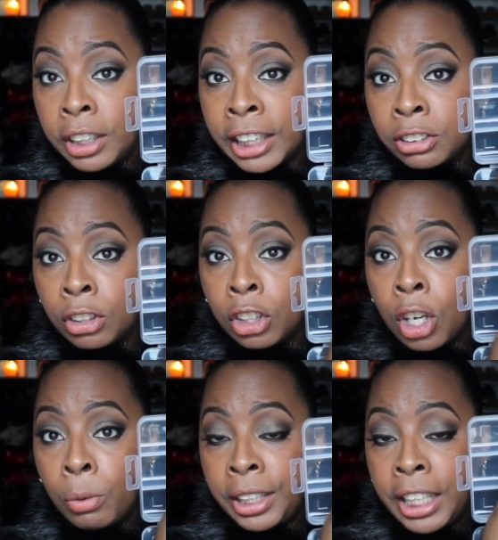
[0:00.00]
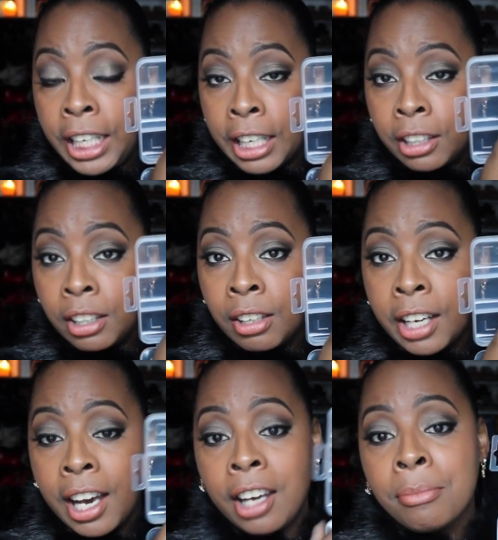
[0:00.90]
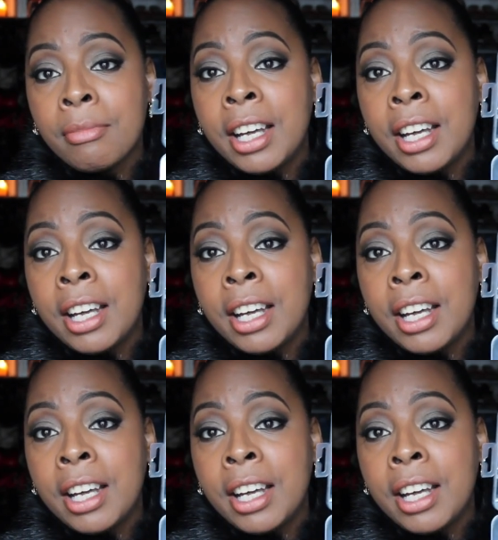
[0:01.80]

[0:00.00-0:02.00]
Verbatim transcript: that's going to go in here, okay?